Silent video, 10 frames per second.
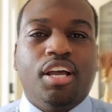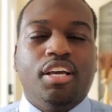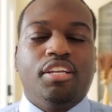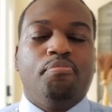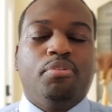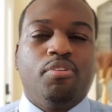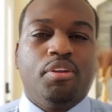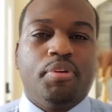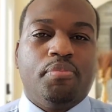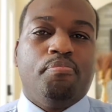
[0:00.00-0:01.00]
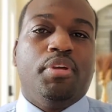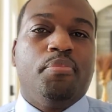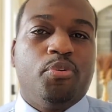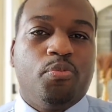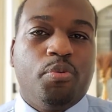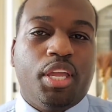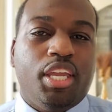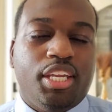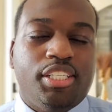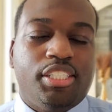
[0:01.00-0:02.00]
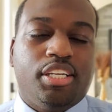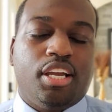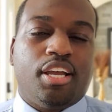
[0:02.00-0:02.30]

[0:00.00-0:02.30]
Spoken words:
unemployment minimum wage